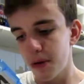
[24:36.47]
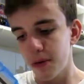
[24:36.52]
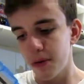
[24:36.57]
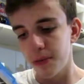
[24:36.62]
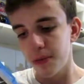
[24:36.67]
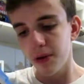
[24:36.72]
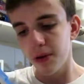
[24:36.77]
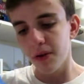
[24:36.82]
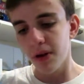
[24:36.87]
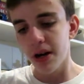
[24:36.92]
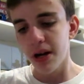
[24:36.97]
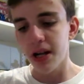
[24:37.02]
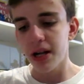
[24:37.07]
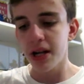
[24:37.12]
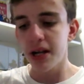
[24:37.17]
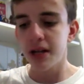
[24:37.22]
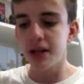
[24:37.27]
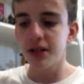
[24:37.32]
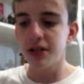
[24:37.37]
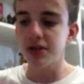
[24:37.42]
Blu-ray,
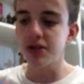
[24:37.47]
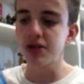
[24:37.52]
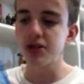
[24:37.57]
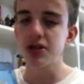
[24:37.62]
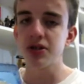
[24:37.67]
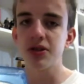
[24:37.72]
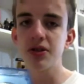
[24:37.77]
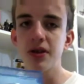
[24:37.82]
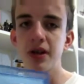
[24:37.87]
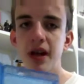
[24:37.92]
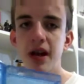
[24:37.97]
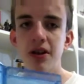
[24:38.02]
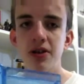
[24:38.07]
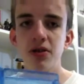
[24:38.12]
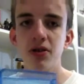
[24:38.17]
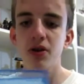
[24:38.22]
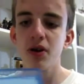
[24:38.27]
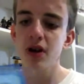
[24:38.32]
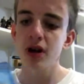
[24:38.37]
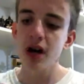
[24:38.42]
and this is just
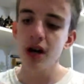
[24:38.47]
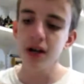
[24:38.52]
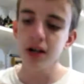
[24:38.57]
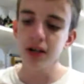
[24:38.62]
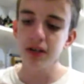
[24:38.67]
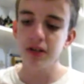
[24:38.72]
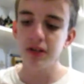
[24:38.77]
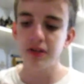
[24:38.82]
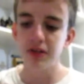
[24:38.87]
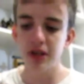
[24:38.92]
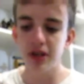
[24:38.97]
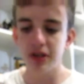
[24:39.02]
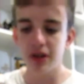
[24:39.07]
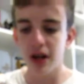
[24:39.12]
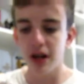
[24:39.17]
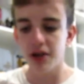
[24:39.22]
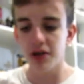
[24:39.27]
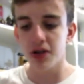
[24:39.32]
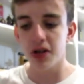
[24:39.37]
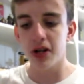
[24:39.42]
theatrical cut because it says
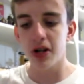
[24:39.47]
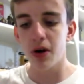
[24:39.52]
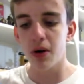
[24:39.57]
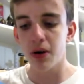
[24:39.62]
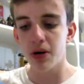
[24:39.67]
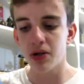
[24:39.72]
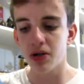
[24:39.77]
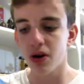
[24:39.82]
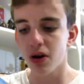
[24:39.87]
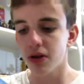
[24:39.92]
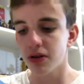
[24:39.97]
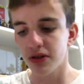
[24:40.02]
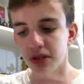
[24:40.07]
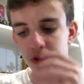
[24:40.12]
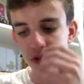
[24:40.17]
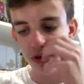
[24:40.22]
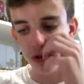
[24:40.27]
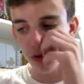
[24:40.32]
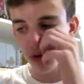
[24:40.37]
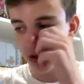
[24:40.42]
hashtag going strong
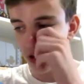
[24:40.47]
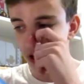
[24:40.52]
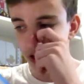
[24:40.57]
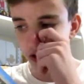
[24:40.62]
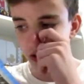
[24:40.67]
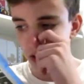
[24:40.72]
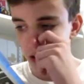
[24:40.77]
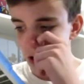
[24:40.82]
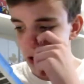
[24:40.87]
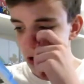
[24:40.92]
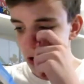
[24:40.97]
since 06.